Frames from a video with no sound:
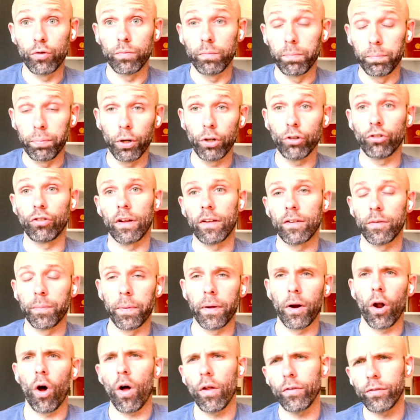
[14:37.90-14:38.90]
purchased,
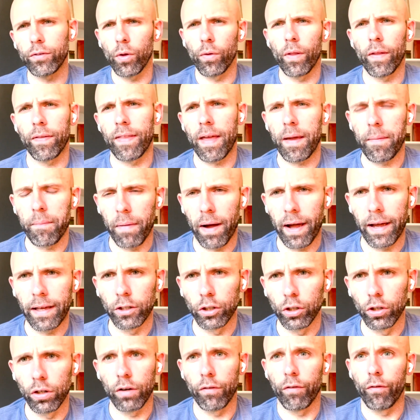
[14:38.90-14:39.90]
but also that they might
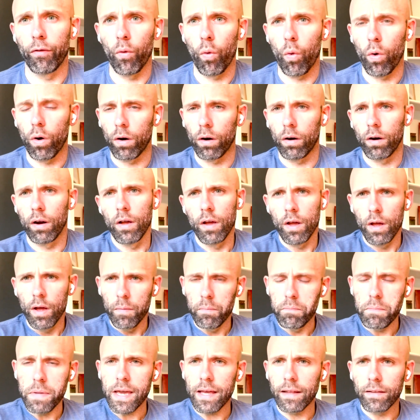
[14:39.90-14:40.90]
look for
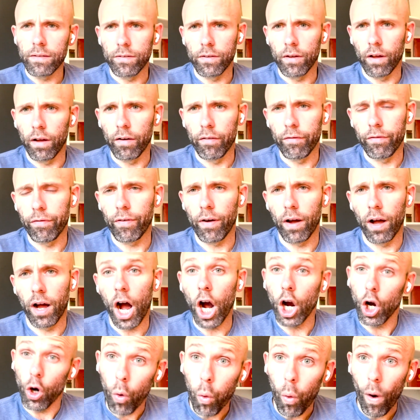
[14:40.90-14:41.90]
means of
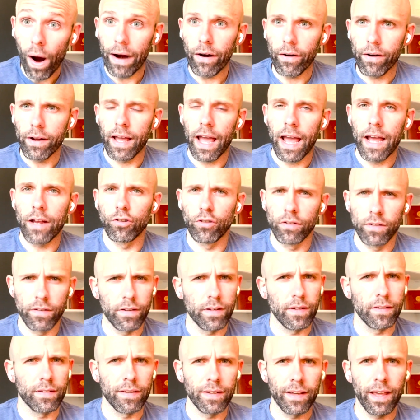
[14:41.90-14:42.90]
acquiring
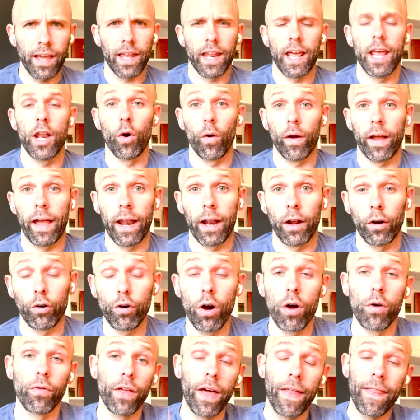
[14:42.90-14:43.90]
agencies to get inorganic
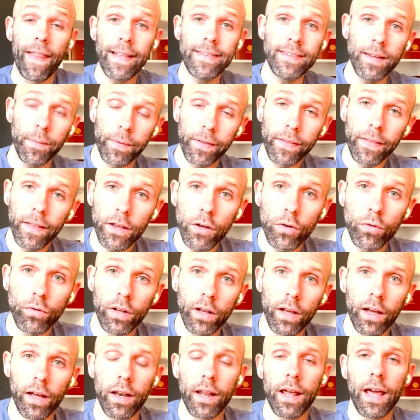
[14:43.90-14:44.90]
growth. And that's something that you
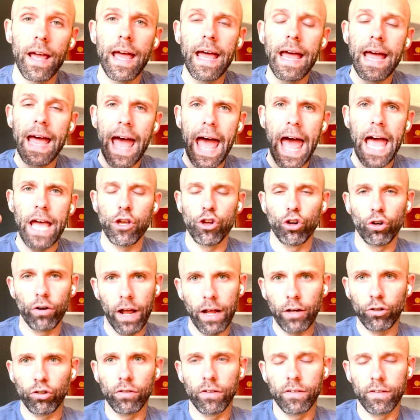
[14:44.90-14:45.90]
did at your
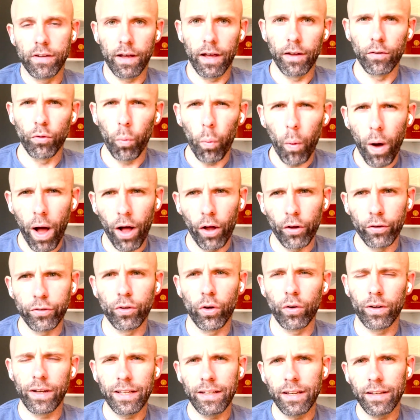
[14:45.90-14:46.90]
agency as well. So
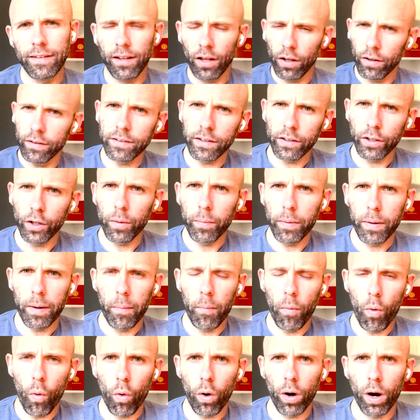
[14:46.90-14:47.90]
can you tell us a little bit
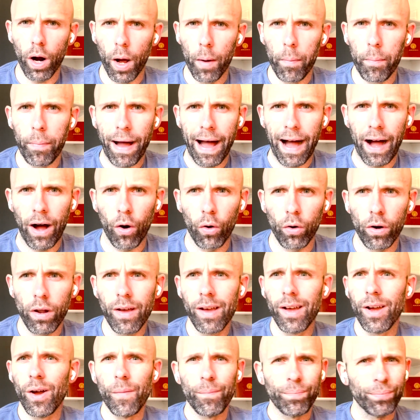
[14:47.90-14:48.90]
more about
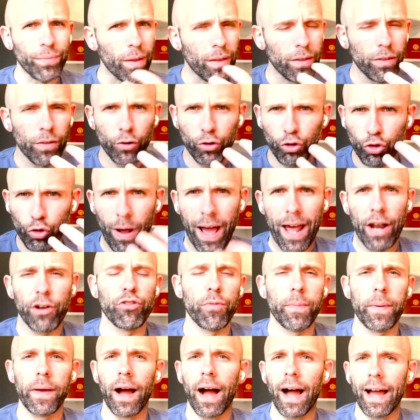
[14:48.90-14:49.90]
the strategy
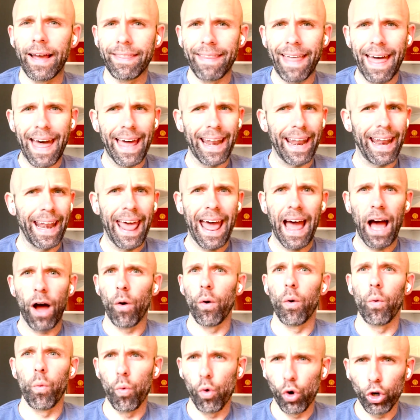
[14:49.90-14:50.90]
behind that and how
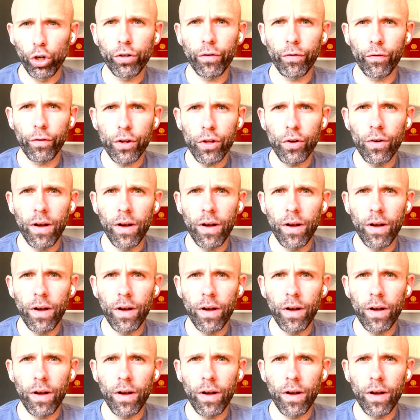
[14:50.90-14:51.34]
it worked for you